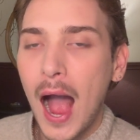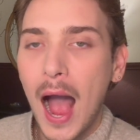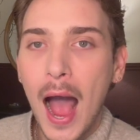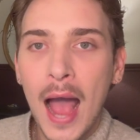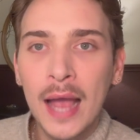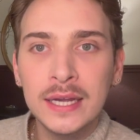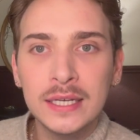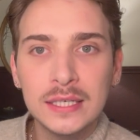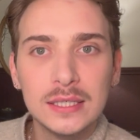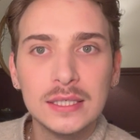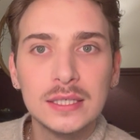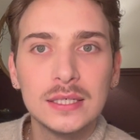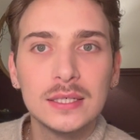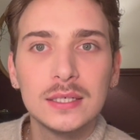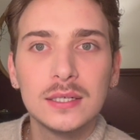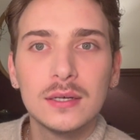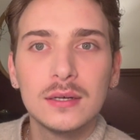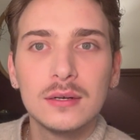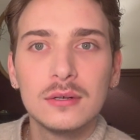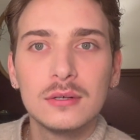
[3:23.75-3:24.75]
I
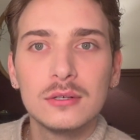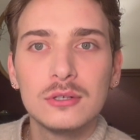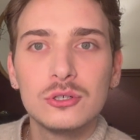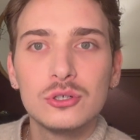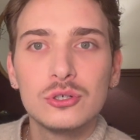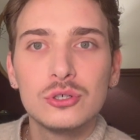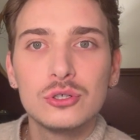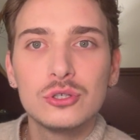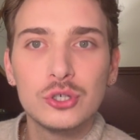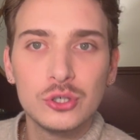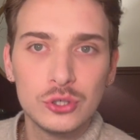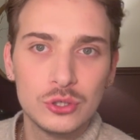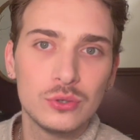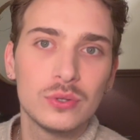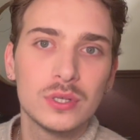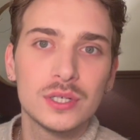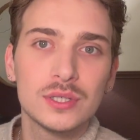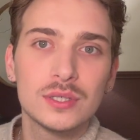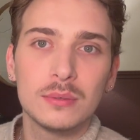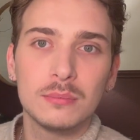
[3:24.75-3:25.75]
need to do
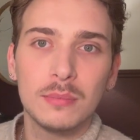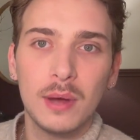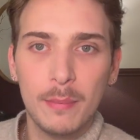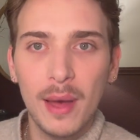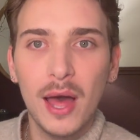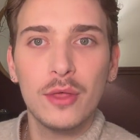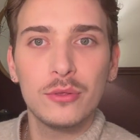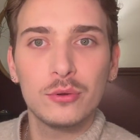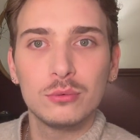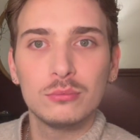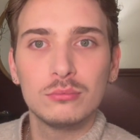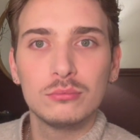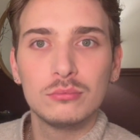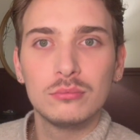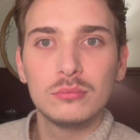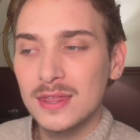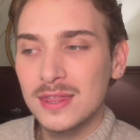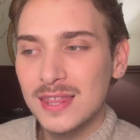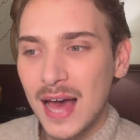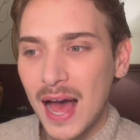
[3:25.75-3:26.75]
this in my bathroom.
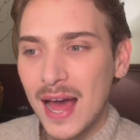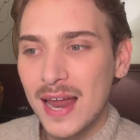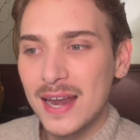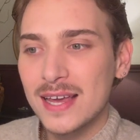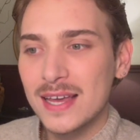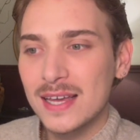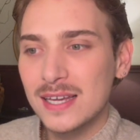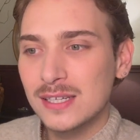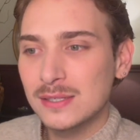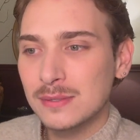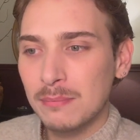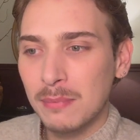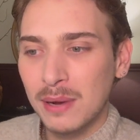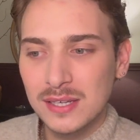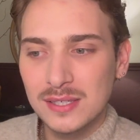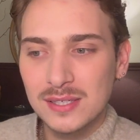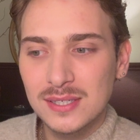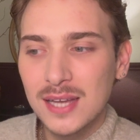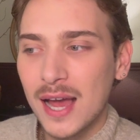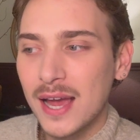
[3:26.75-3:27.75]
That is my
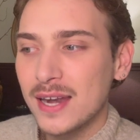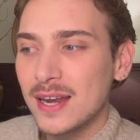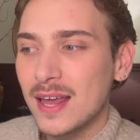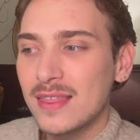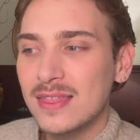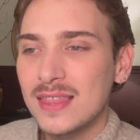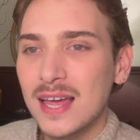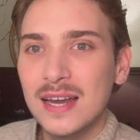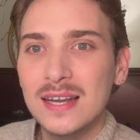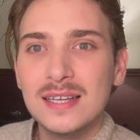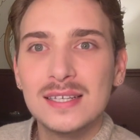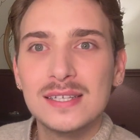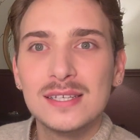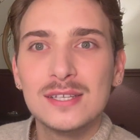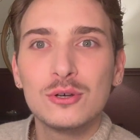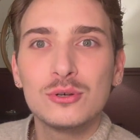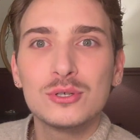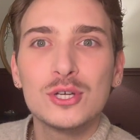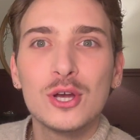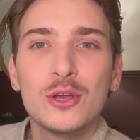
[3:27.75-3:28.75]
sign.
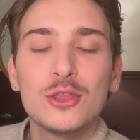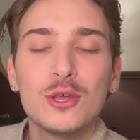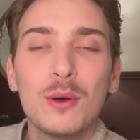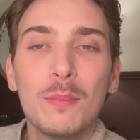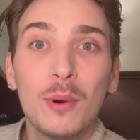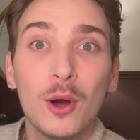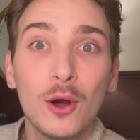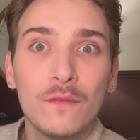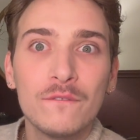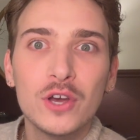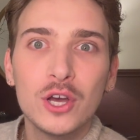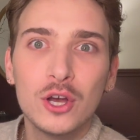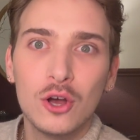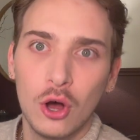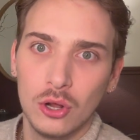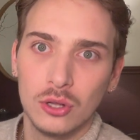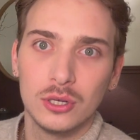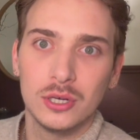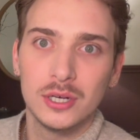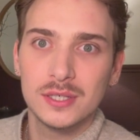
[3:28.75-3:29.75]
Those are the perfect
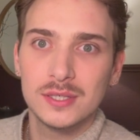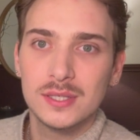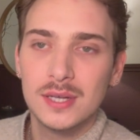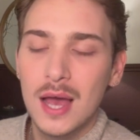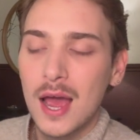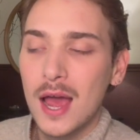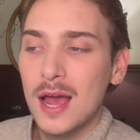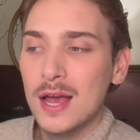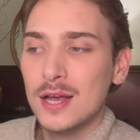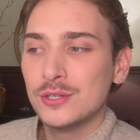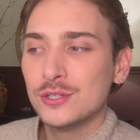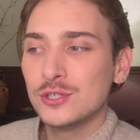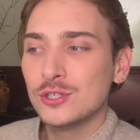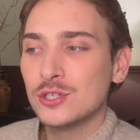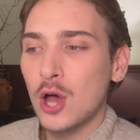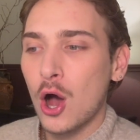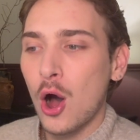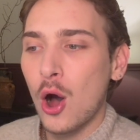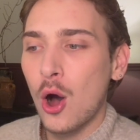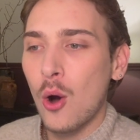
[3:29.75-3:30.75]
colors.
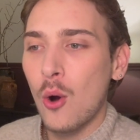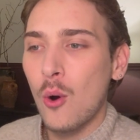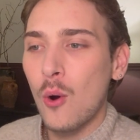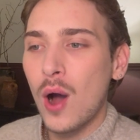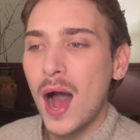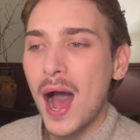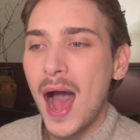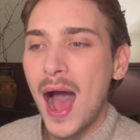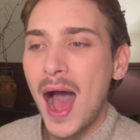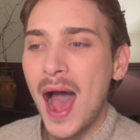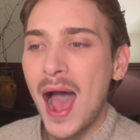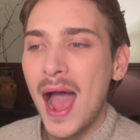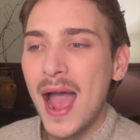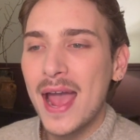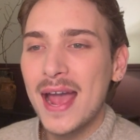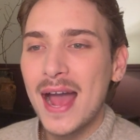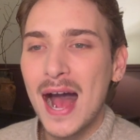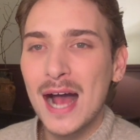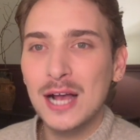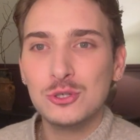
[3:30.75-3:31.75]
So
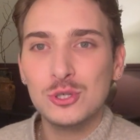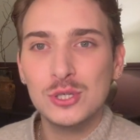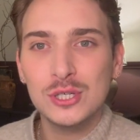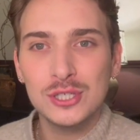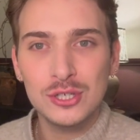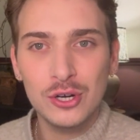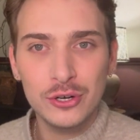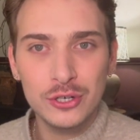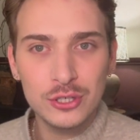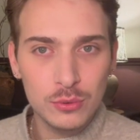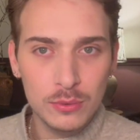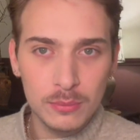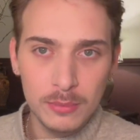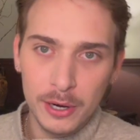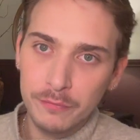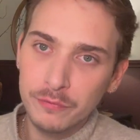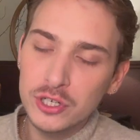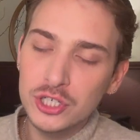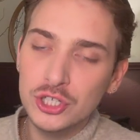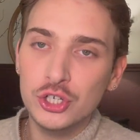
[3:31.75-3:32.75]
I actually started doing my
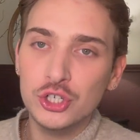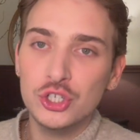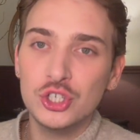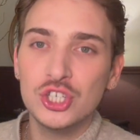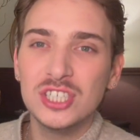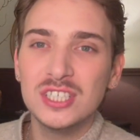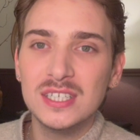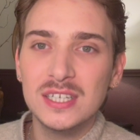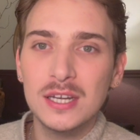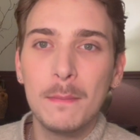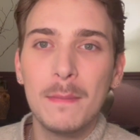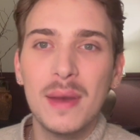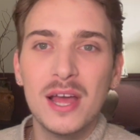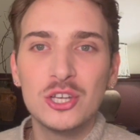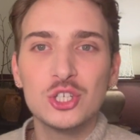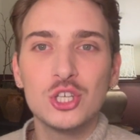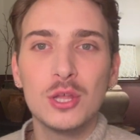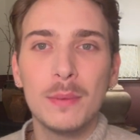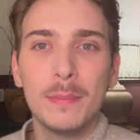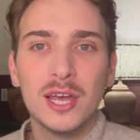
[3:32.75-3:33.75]
research. She did
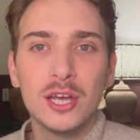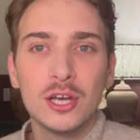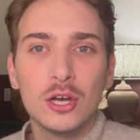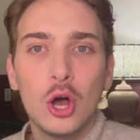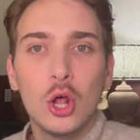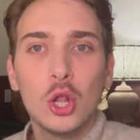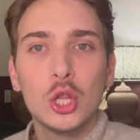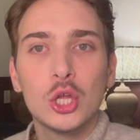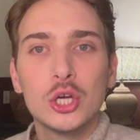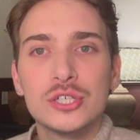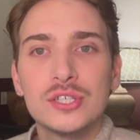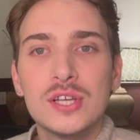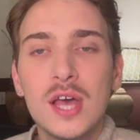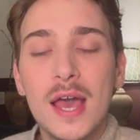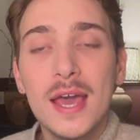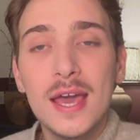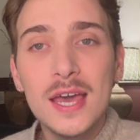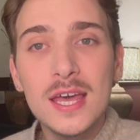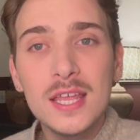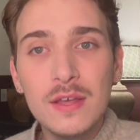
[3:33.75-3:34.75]
mention the paint colors
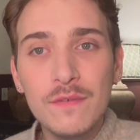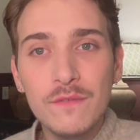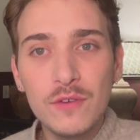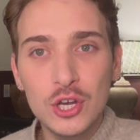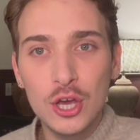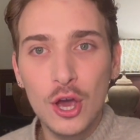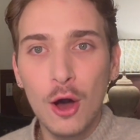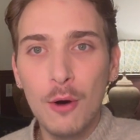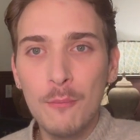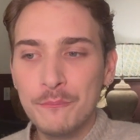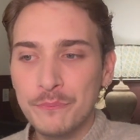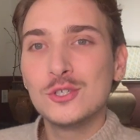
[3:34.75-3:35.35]
in the video.